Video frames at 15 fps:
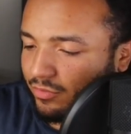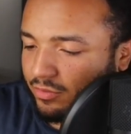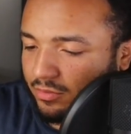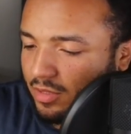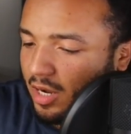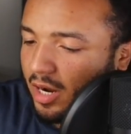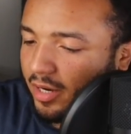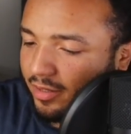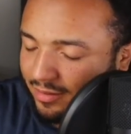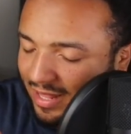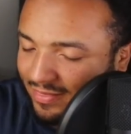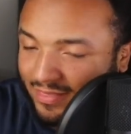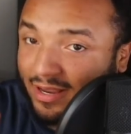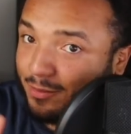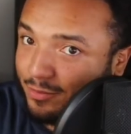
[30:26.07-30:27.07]
all right, I
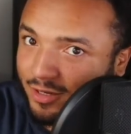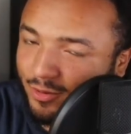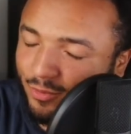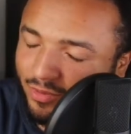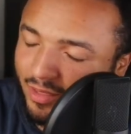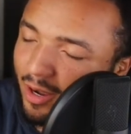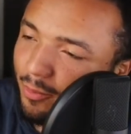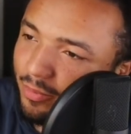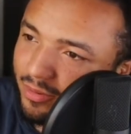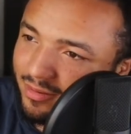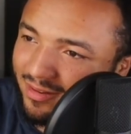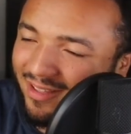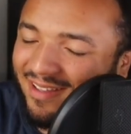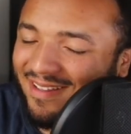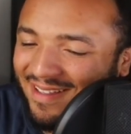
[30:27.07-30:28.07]
think I'm done with the output.
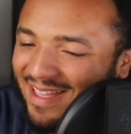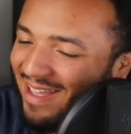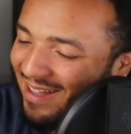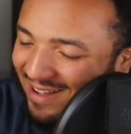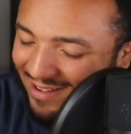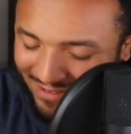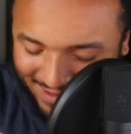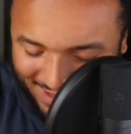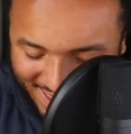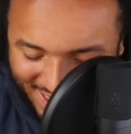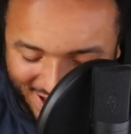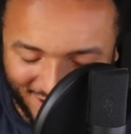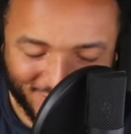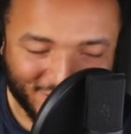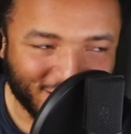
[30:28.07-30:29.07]

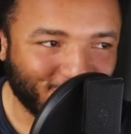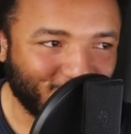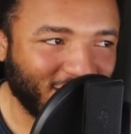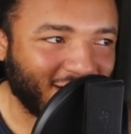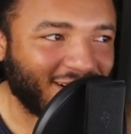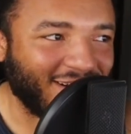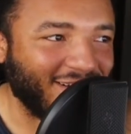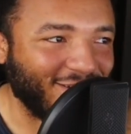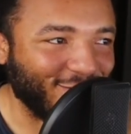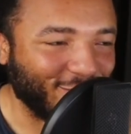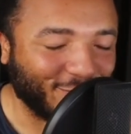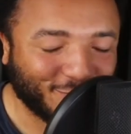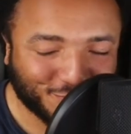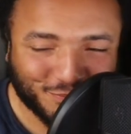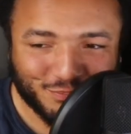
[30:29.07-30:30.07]
I've done what I could do.
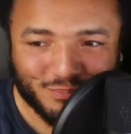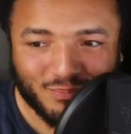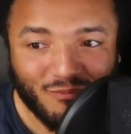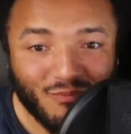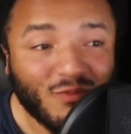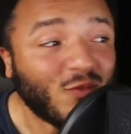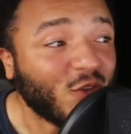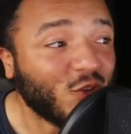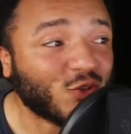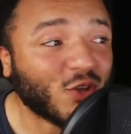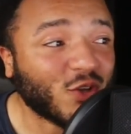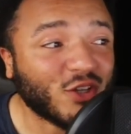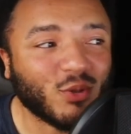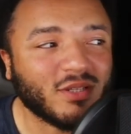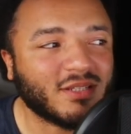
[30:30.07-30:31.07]
So as
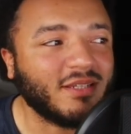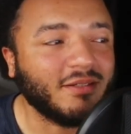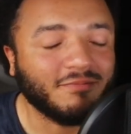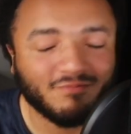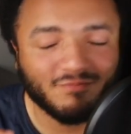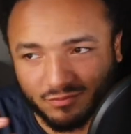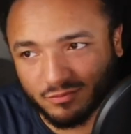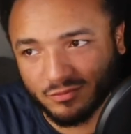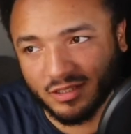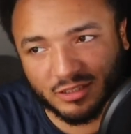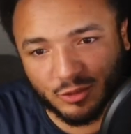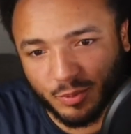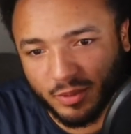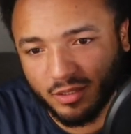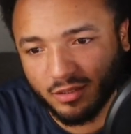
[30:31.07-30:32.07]
you can see, I can
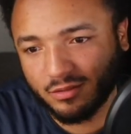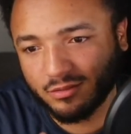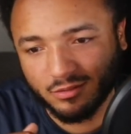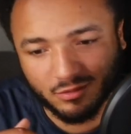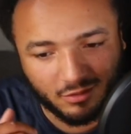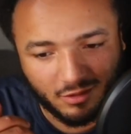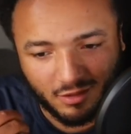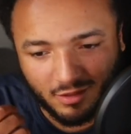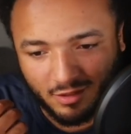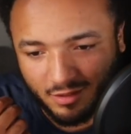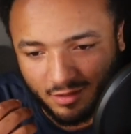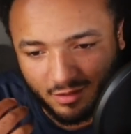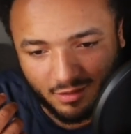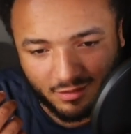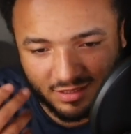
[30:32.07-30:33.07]
speak.
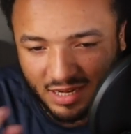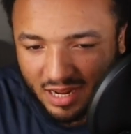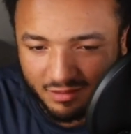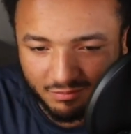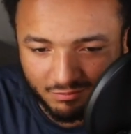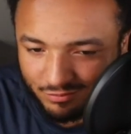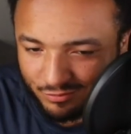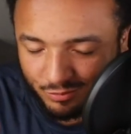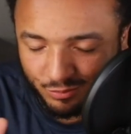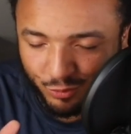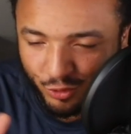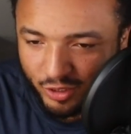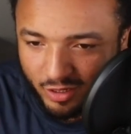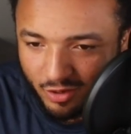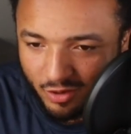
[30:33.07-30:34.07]
It's not
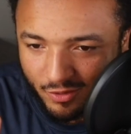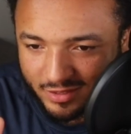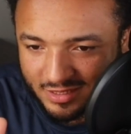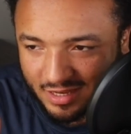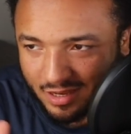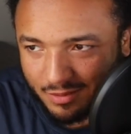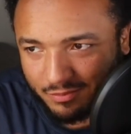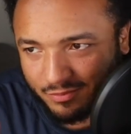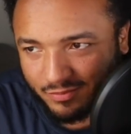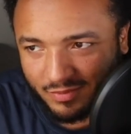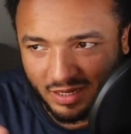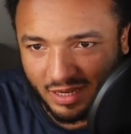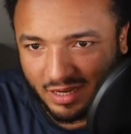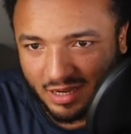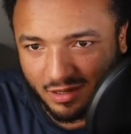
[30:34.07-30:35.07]
pretty all the time. I
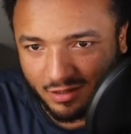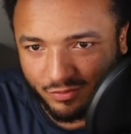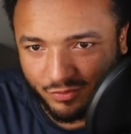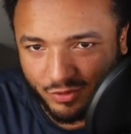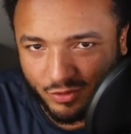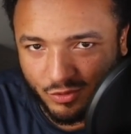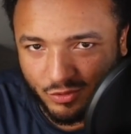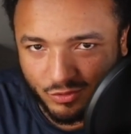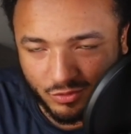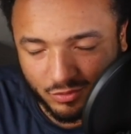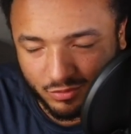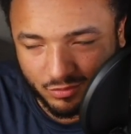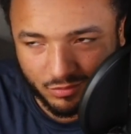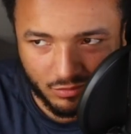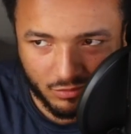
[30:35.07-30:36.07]
get kind of
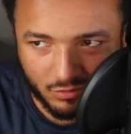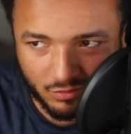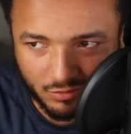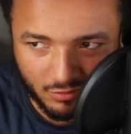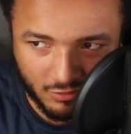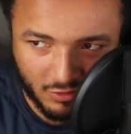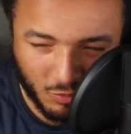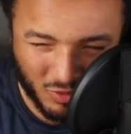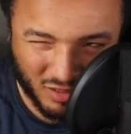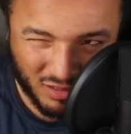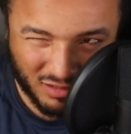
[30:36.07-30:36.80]
confused. I'm like,